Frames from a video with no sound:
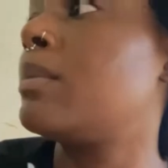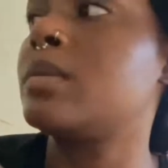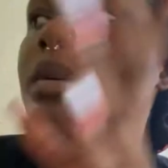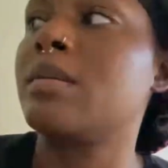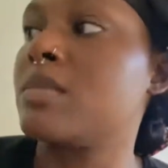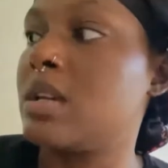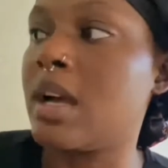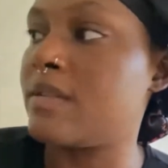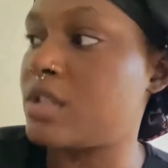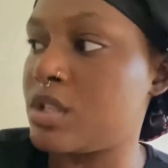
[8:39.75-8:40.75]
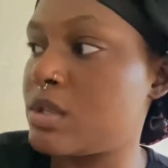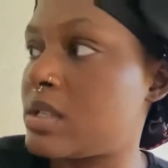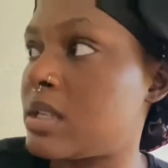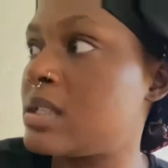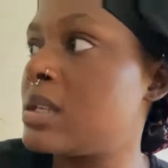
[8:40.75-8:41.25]
brush, because I'm gonna have to use
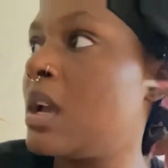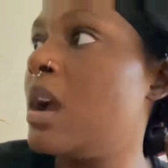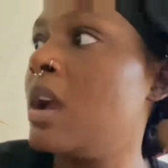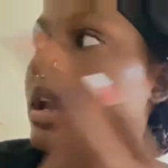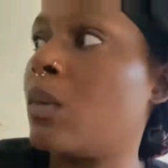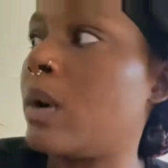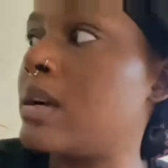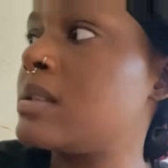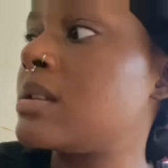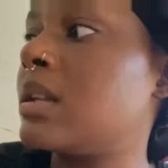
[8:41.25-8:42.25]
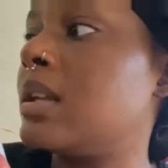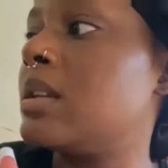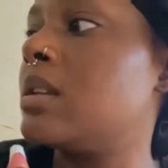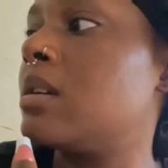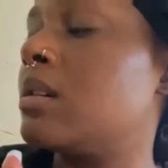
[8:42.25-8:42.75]
it whilst
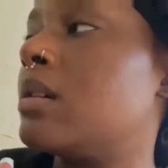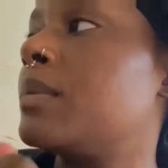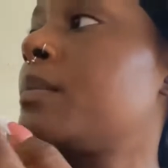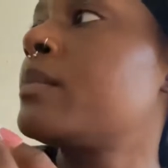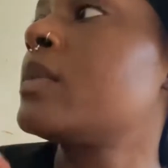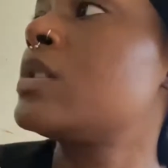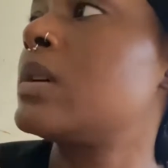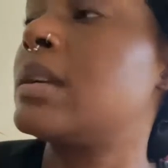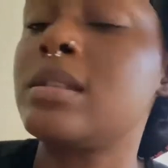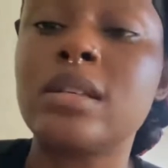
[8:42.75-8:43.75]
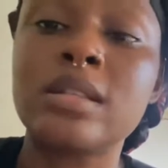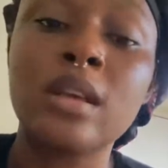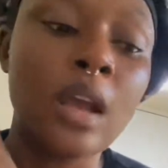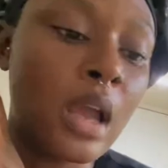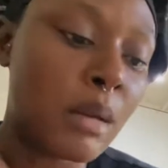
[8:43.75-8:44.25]
cleaning the toilet seat.
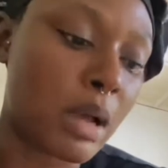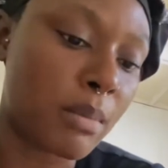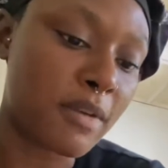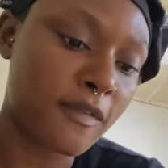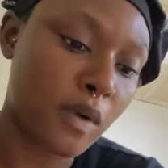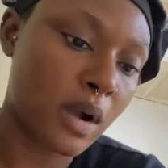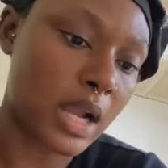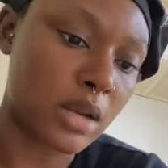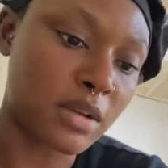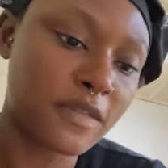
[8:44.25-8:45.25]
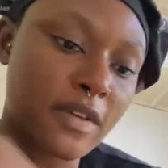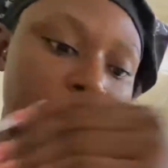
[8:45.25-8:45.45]
But before I look for